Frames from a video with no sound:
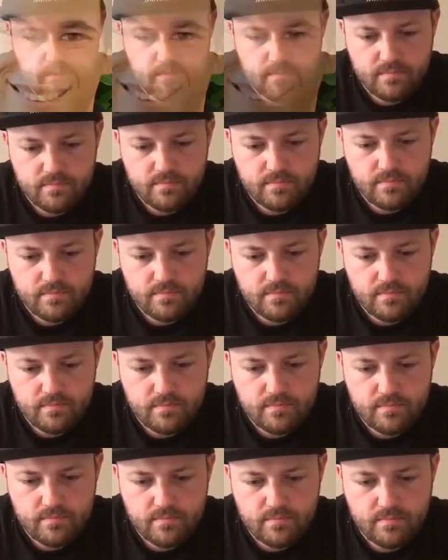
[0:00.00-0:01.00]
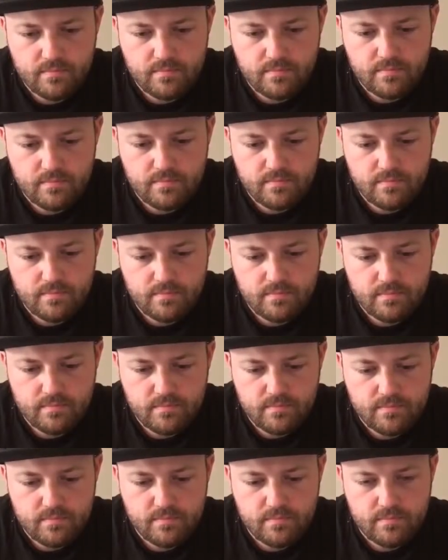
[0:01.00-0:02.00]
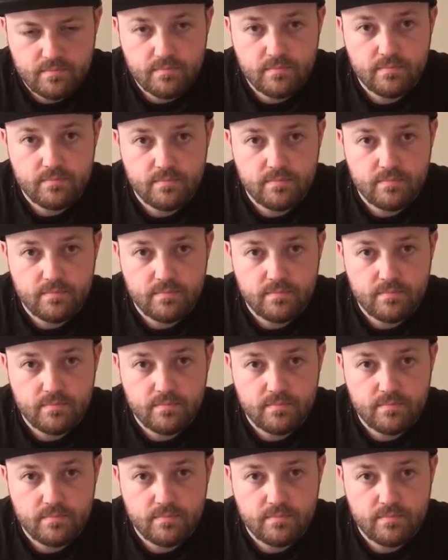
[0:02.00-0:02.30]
Nothing is said.